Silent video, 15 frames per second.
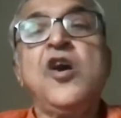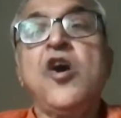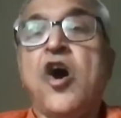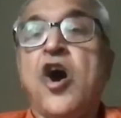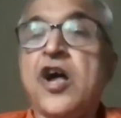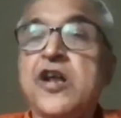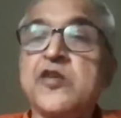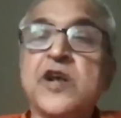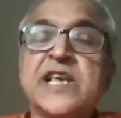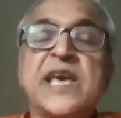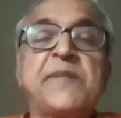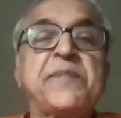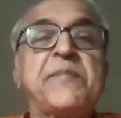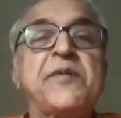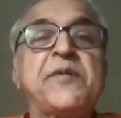or you are
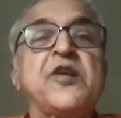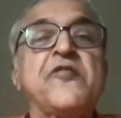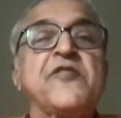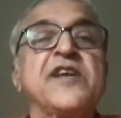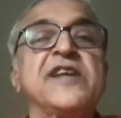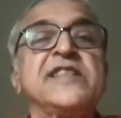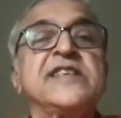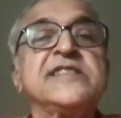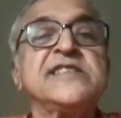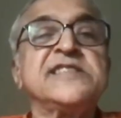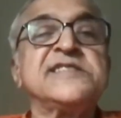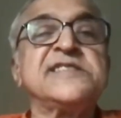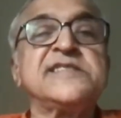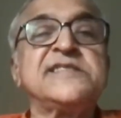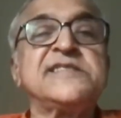capable of learning
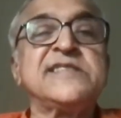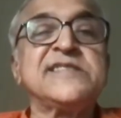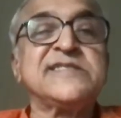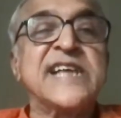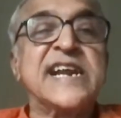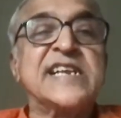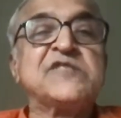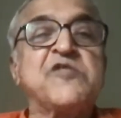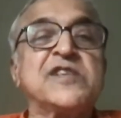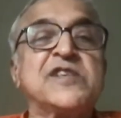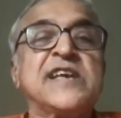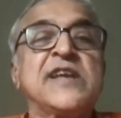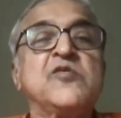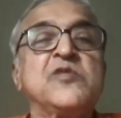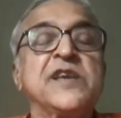this, this, this, that is what
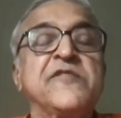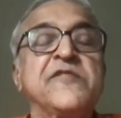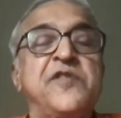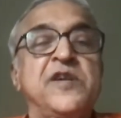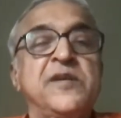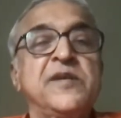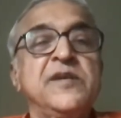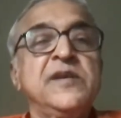they are looking for.